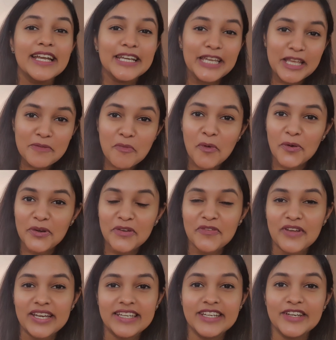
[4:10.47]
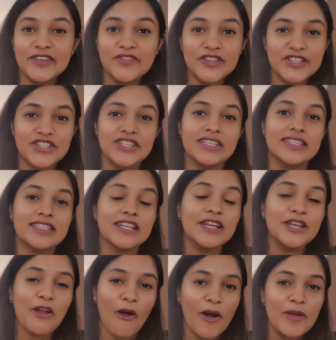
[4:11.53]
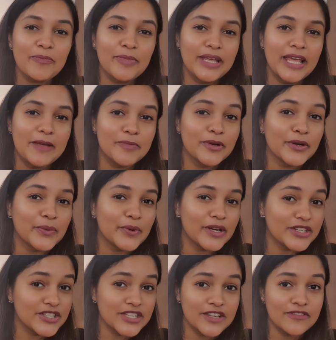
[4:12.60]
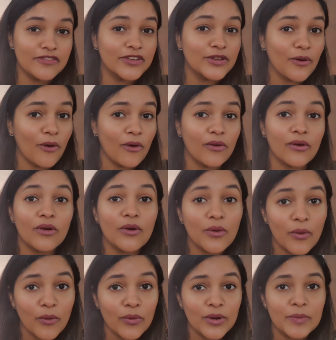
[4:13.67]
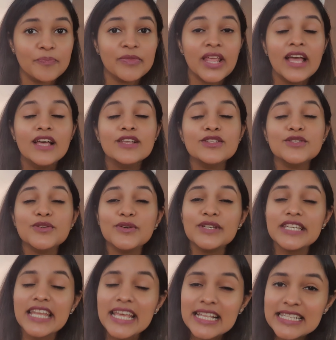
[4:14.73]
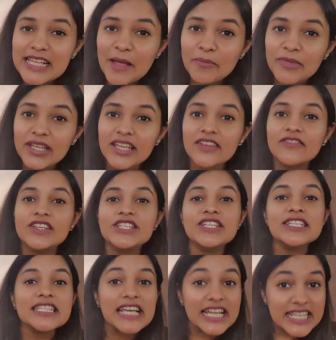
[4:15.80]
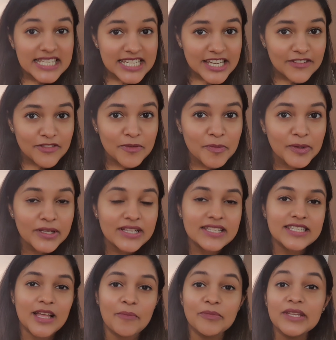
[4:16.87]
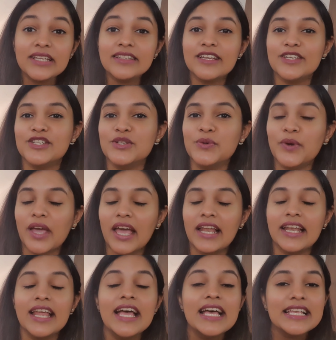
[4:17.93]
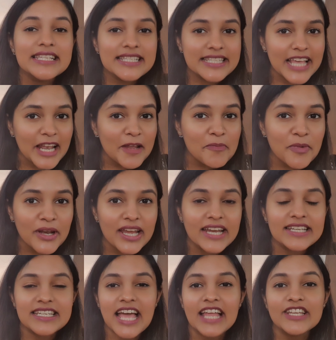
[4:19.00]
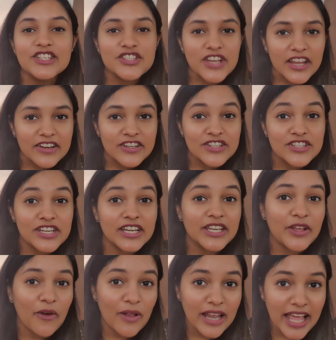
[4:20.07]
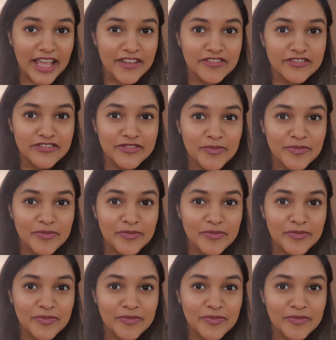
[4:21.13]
demotivated, which is not be able to achieve your goal. So take something which is achievable, something that you can celebrate and cherish in your life.